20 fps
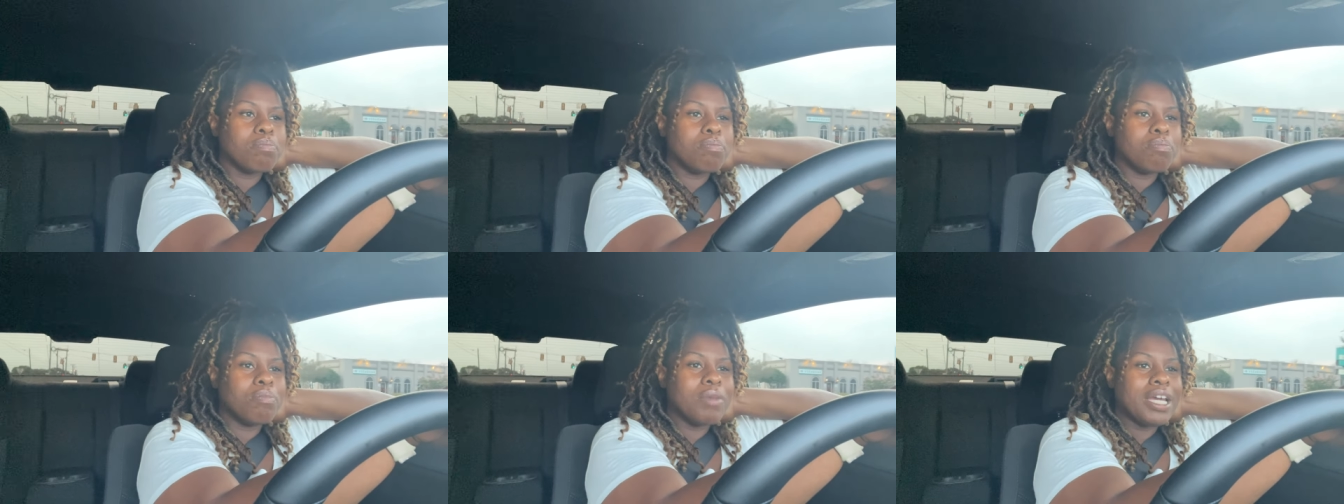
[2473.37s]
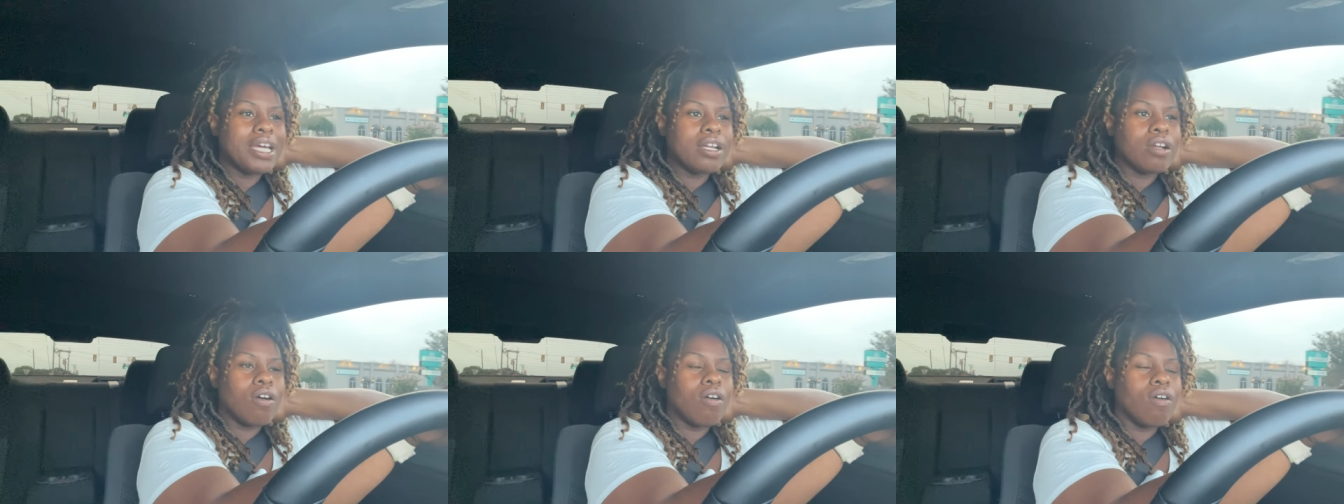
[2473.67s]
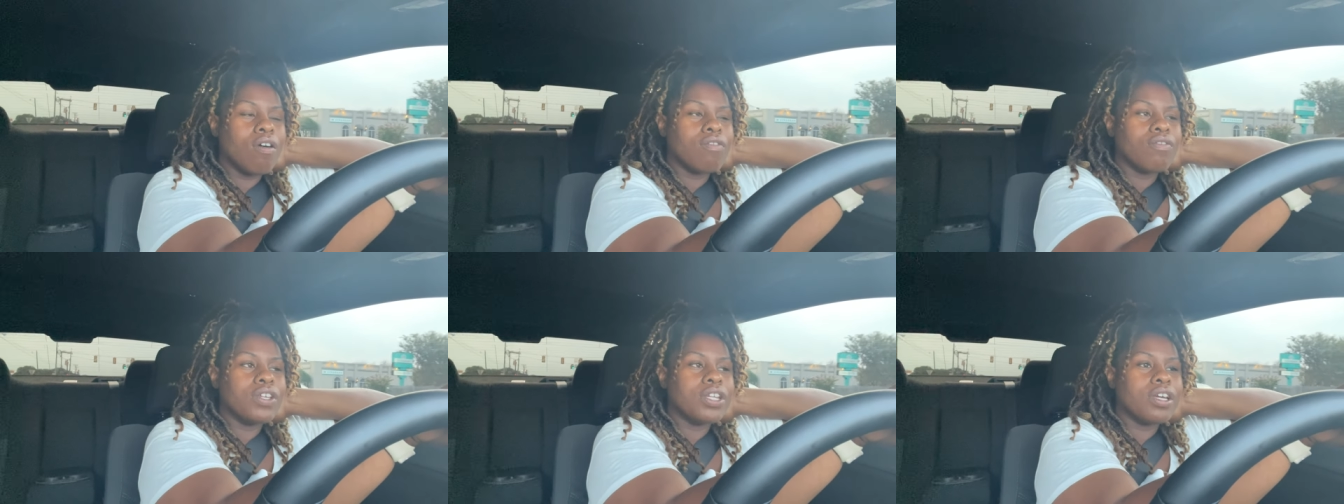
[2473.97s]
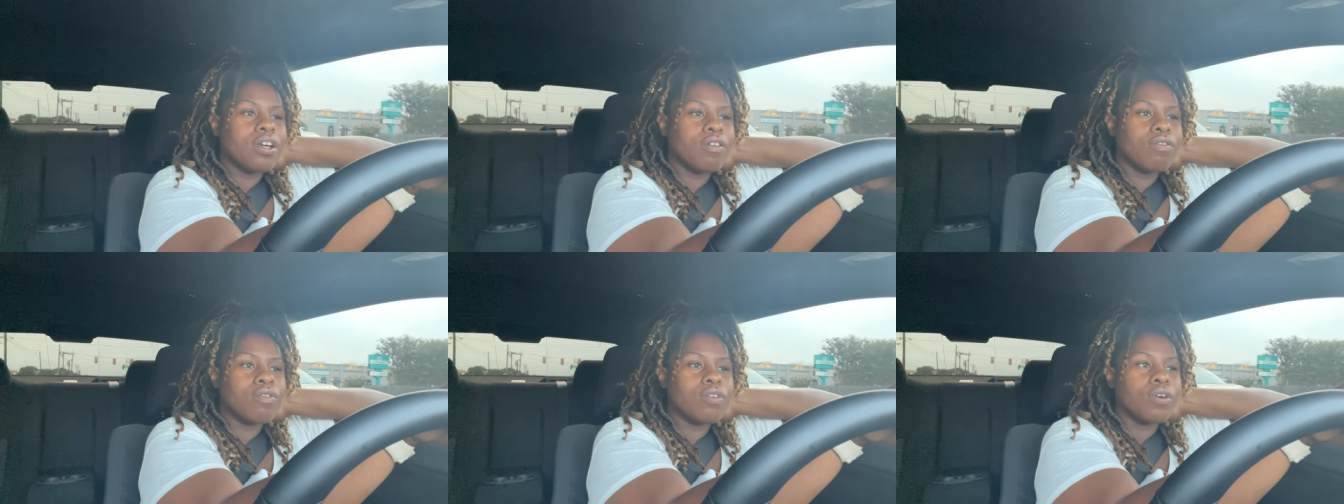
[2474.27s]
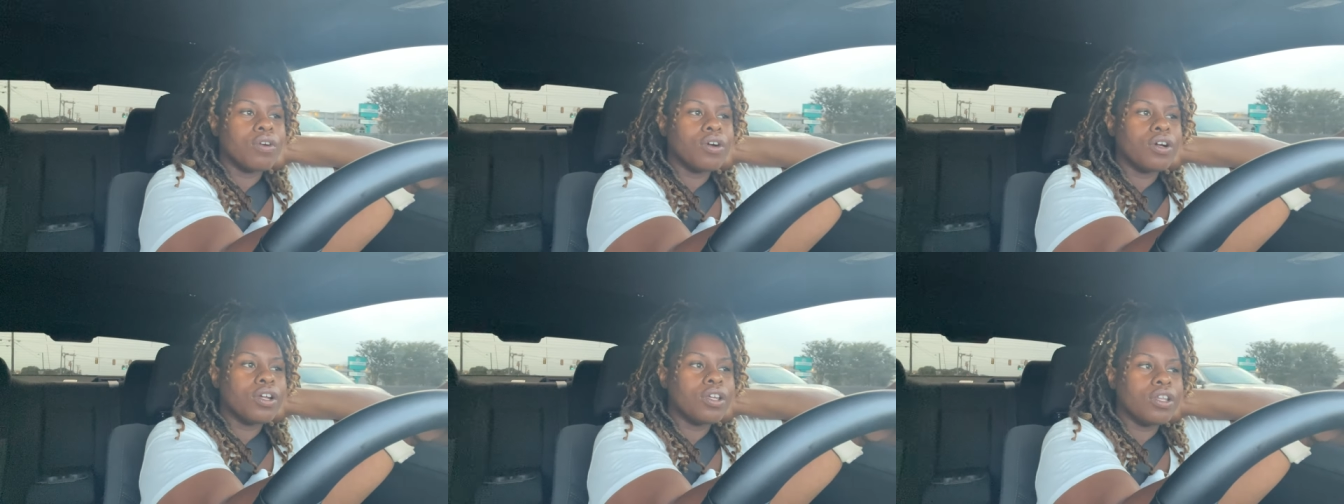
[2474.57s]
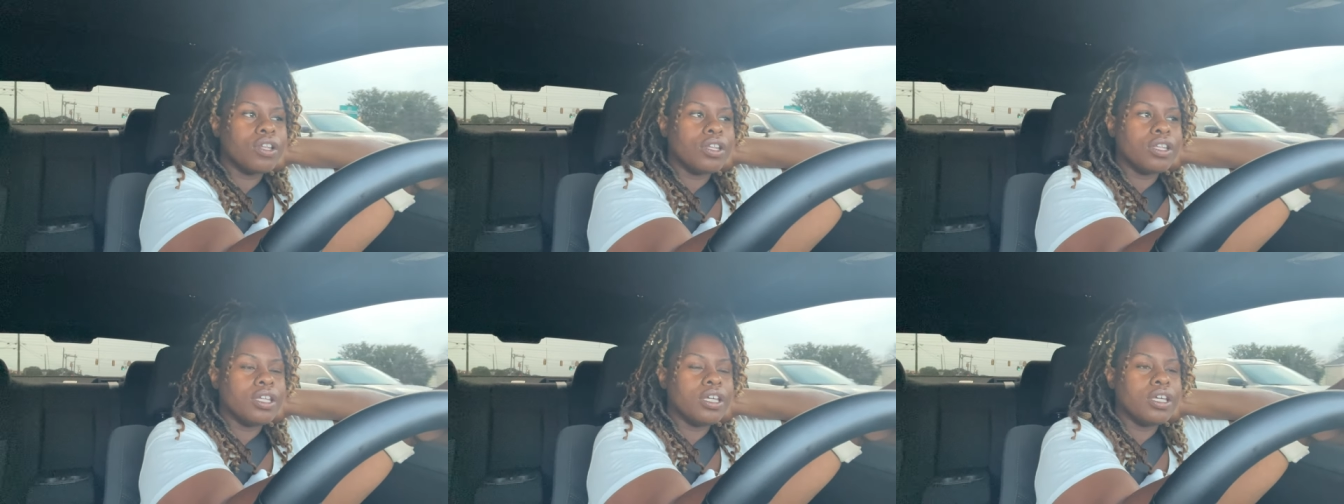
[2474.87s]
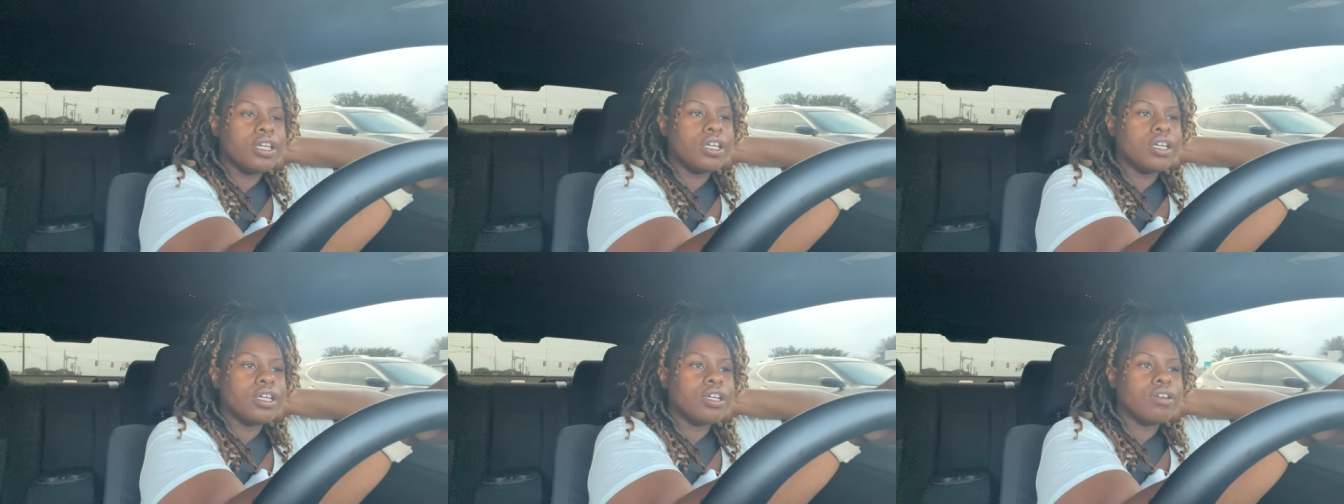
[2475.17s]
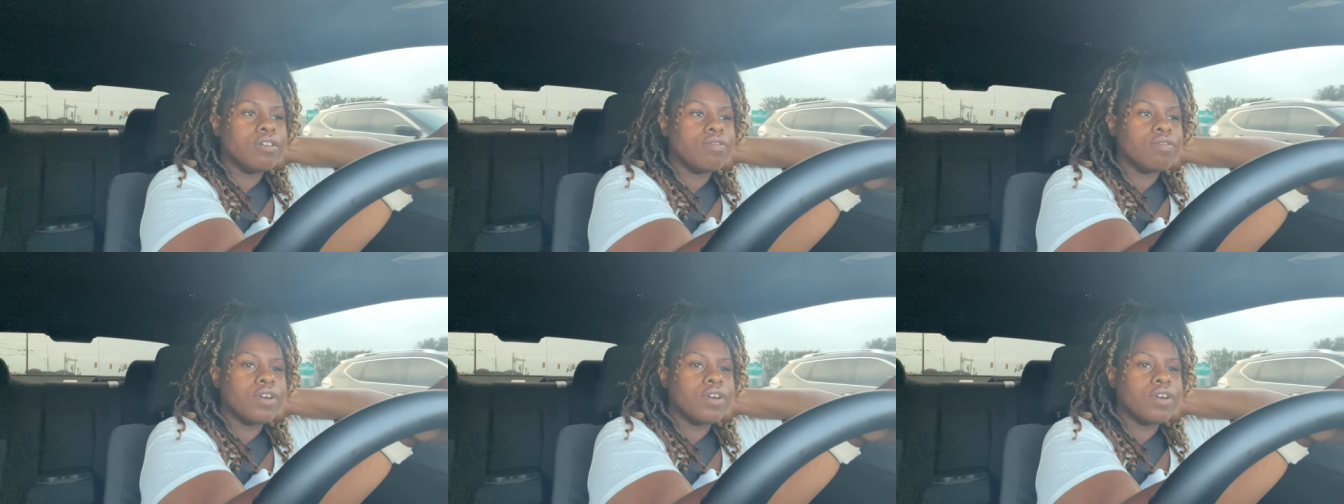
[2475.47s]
make it a haul video for the